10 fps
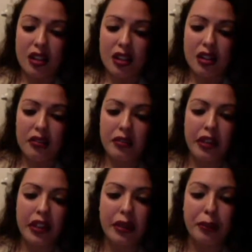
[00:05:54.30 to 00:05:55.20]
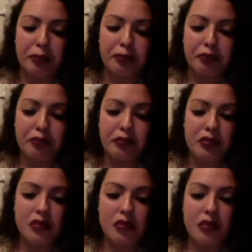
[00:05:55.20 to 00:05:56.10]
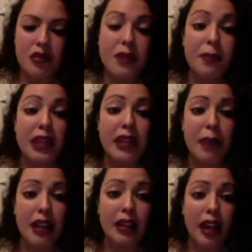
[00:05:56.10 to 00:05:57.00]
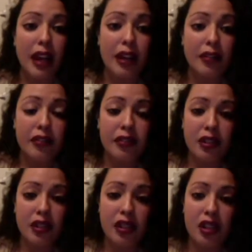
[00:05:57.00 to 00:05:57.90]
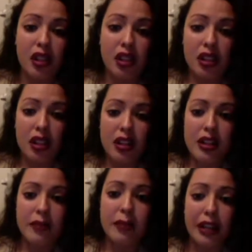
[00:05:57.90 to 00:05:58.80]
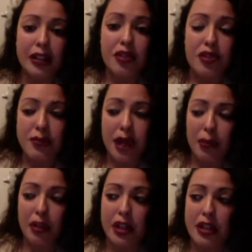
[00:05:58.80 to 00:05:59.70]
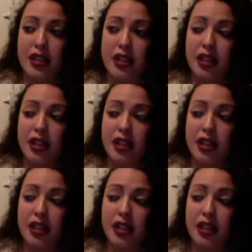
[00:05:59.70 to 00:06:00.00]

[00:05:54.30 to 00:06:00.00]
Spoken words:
for him to be in my life, to make those memories,